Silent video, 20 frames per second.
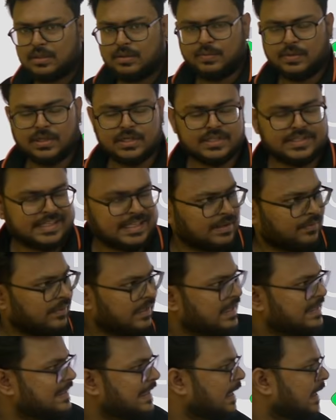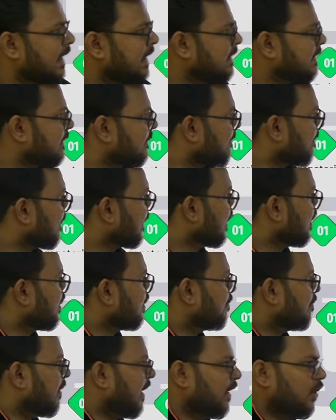First thing we are saying is
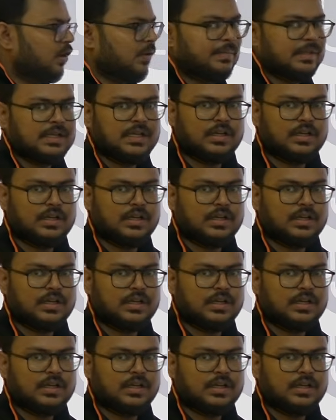binomial